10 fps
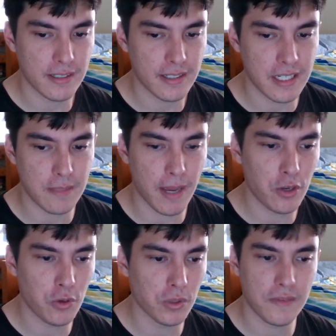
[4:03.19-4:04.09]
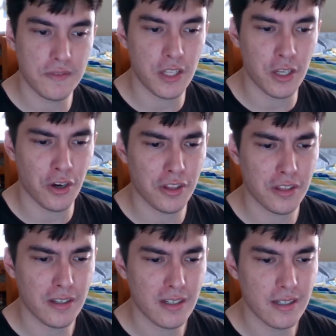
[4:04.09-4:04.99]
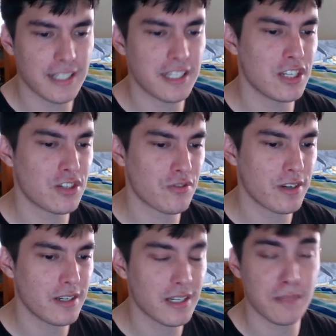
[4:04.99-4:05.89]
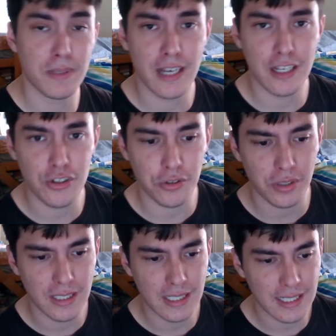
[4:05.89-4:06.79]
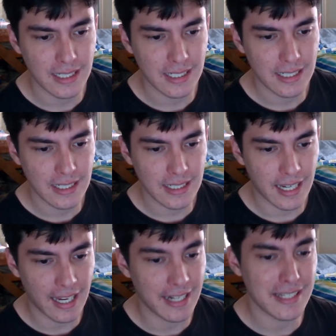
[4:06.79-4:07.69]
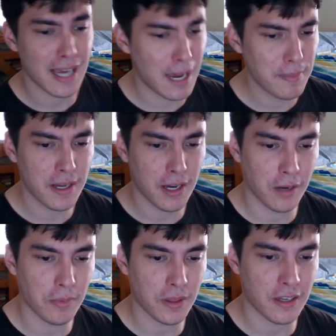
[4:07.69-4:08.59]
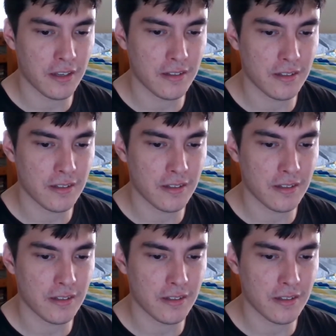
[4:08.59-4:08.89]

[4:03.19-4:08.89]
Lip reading: He's a man who loves the Earth, its history, its potential, and is happy to help things